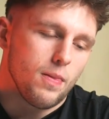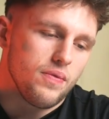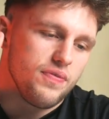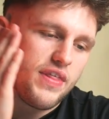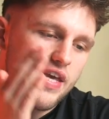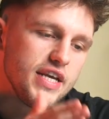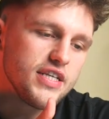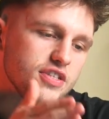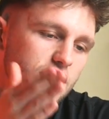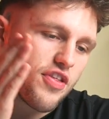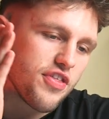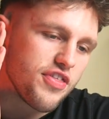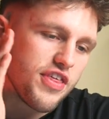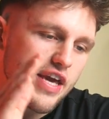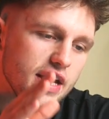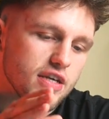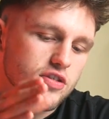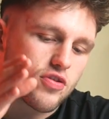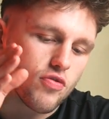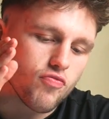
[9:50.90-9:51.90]
these are the
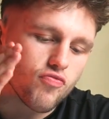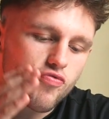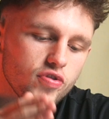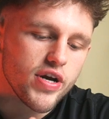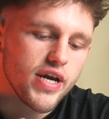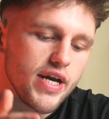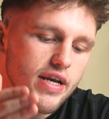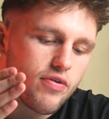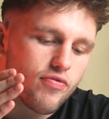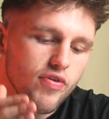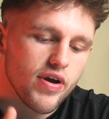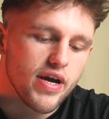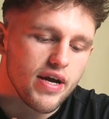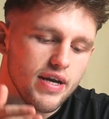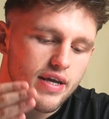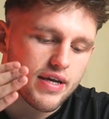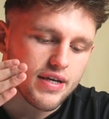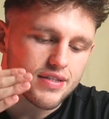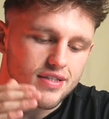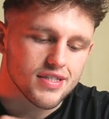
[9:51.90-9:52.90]
things that really,
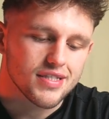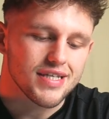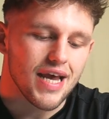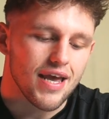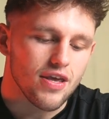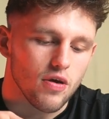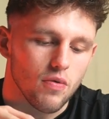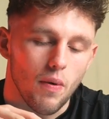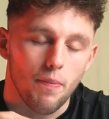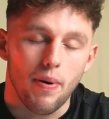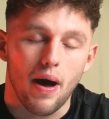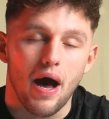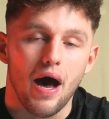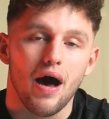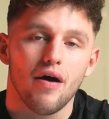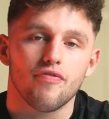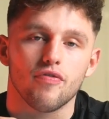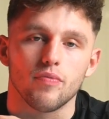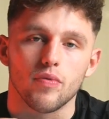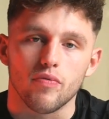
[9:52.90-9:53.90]
really can set you
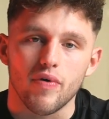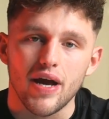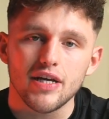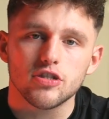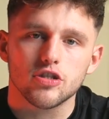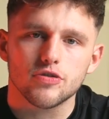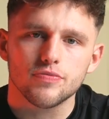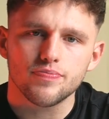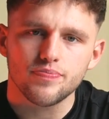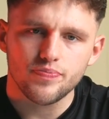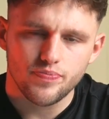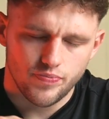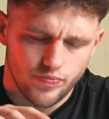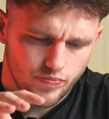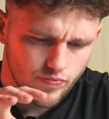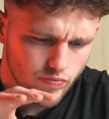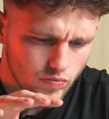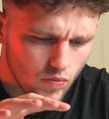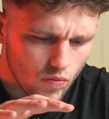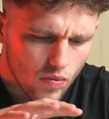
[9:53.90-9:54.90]
apart from the rest.
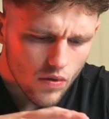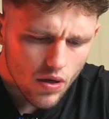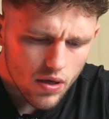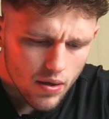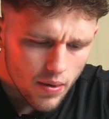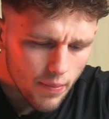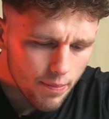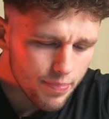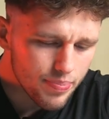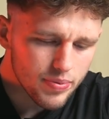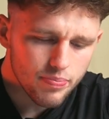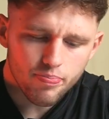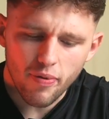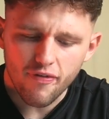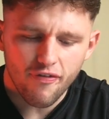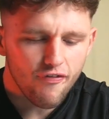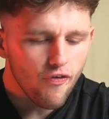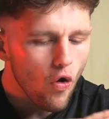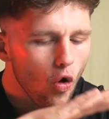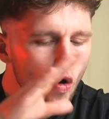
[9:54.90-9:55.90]
But
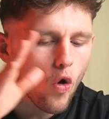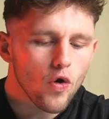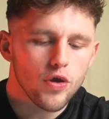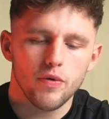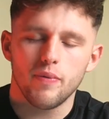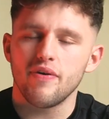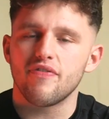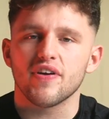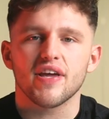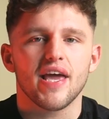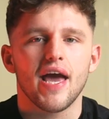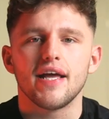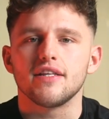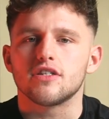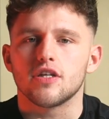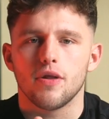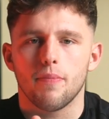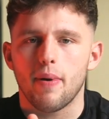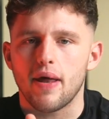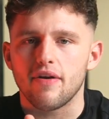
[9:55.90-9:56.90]
before you even get
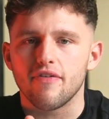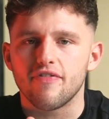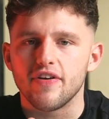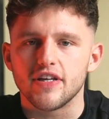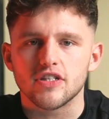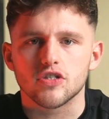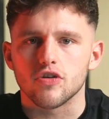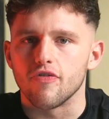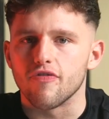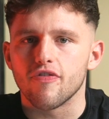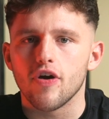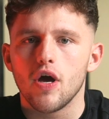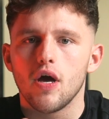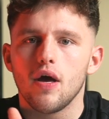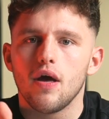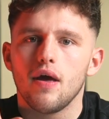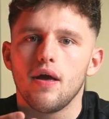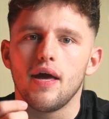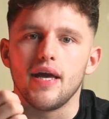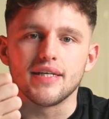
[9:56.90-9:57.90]
into the benefits of
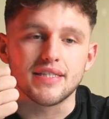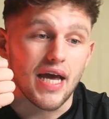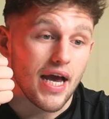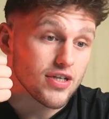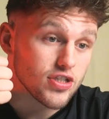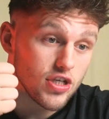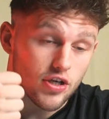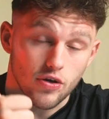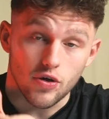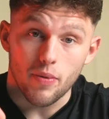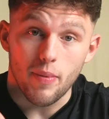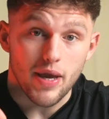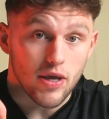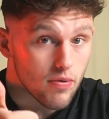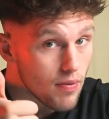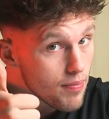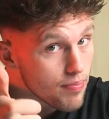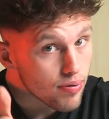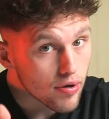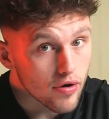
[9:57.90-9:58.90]
it's actually going to make
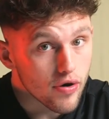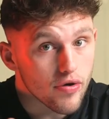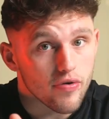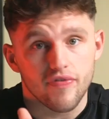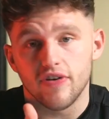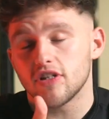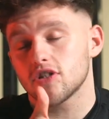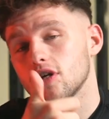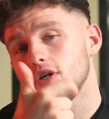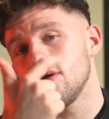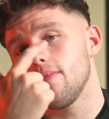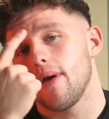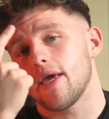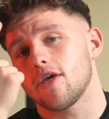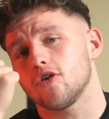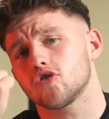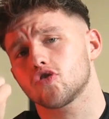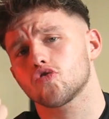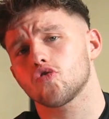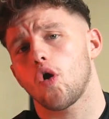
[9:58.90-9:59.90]
you improve. It's going to make
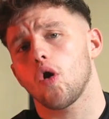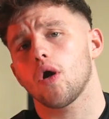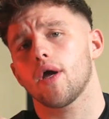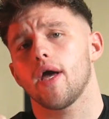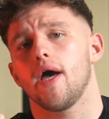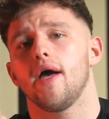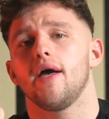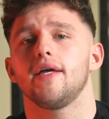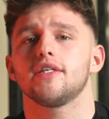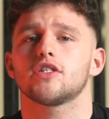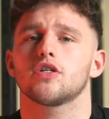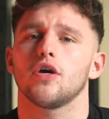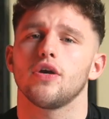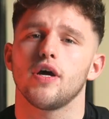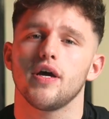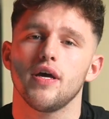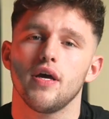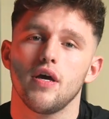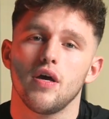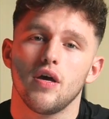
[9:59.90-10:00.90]
you stronger. It's going
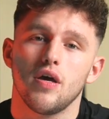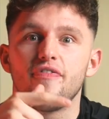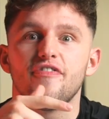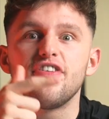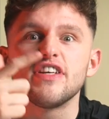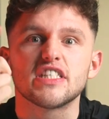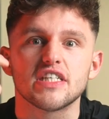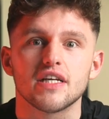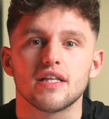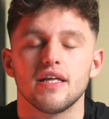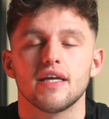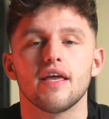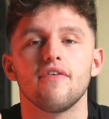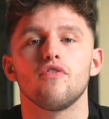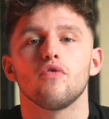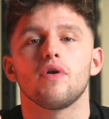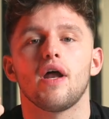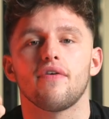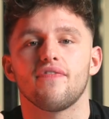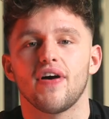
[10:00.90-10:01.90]
to physically give
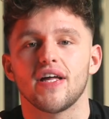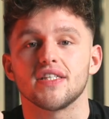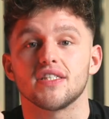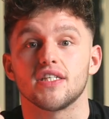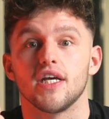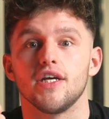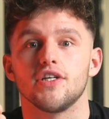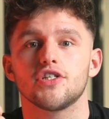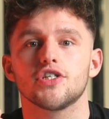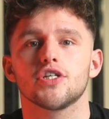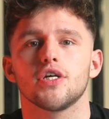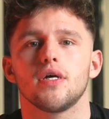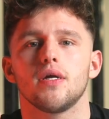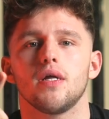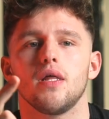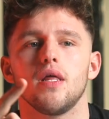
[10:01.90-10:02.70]
you an advantage.